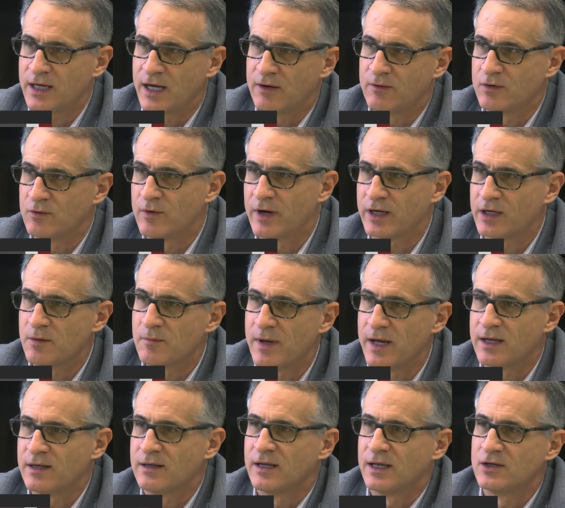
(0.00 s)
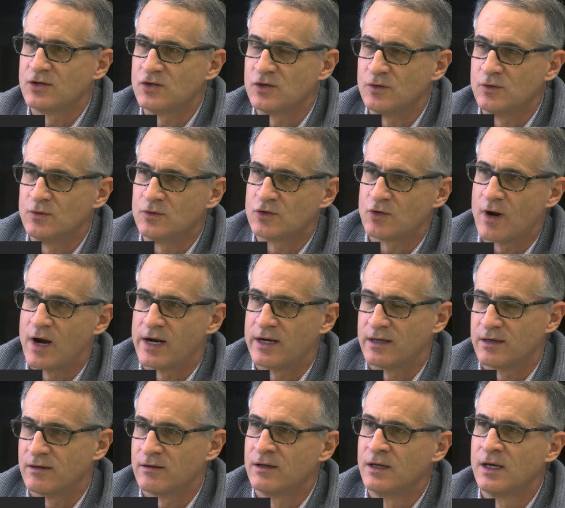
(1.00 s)
I would recommend that you try
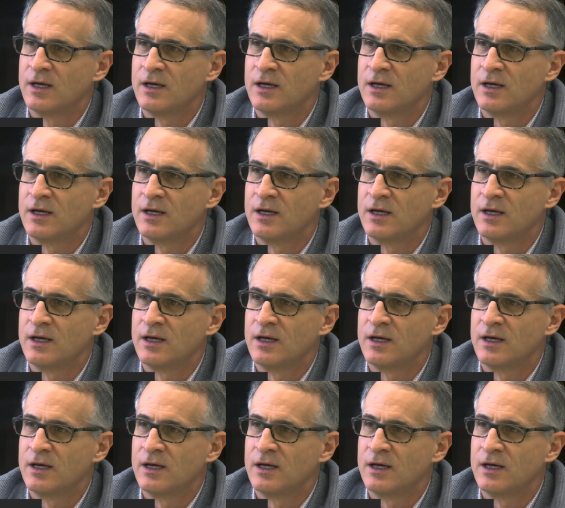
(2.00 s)
to